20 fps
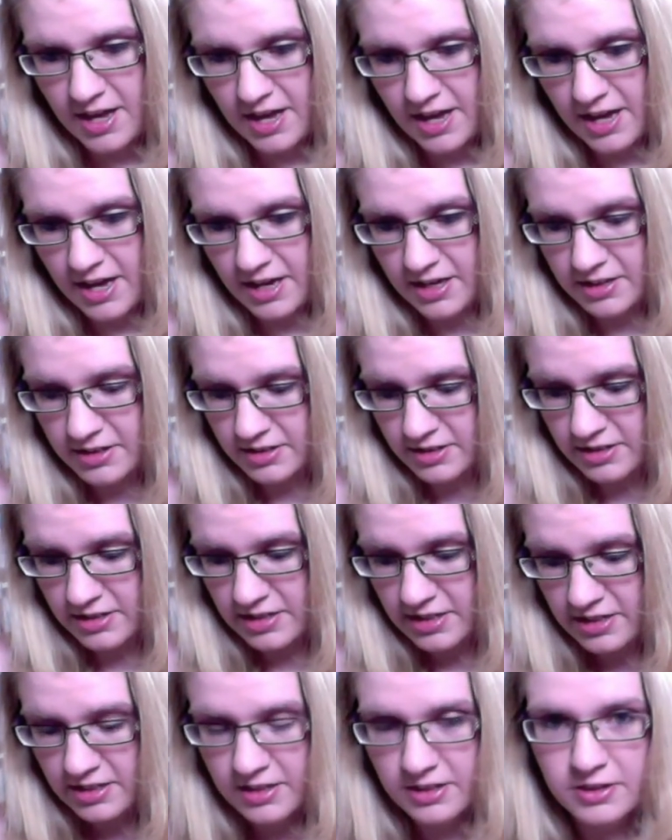and
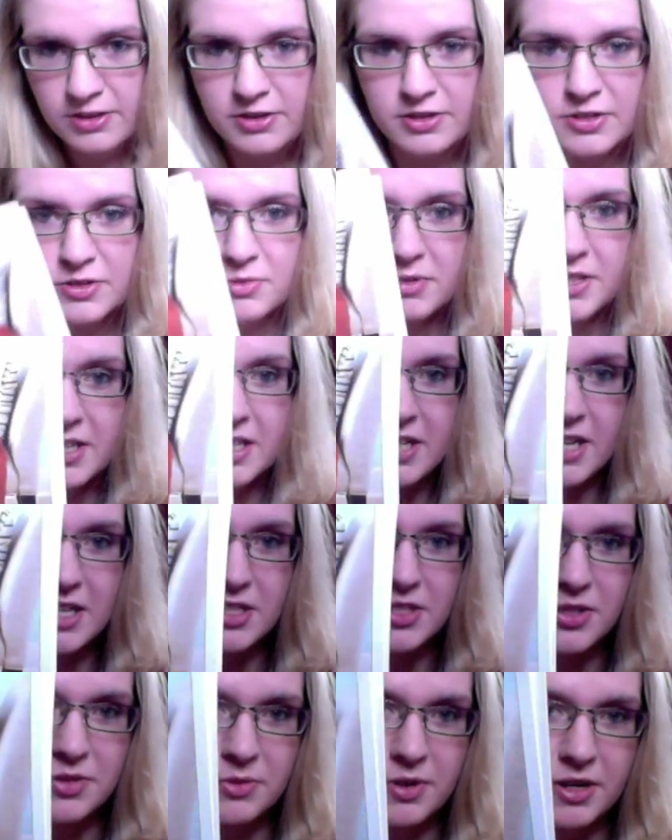this really
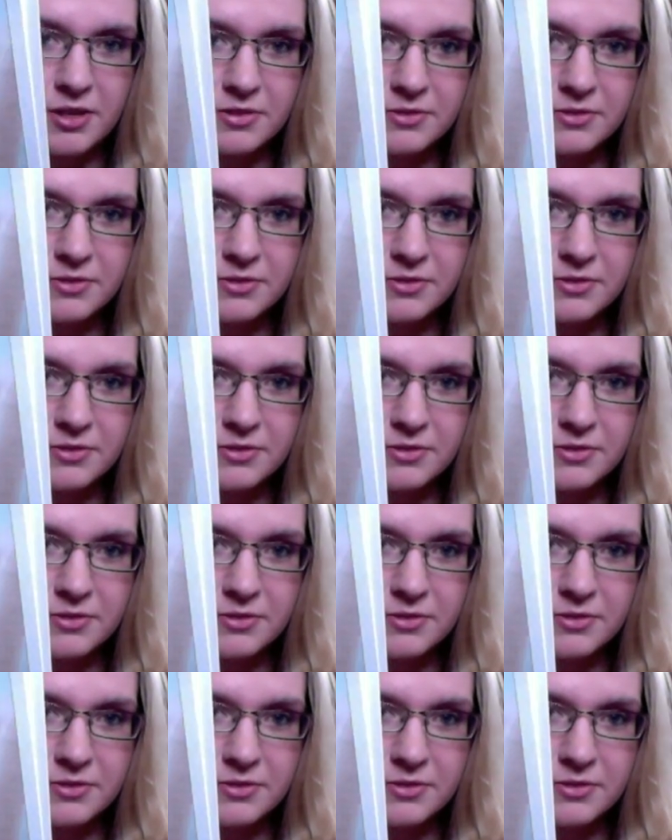nice throw.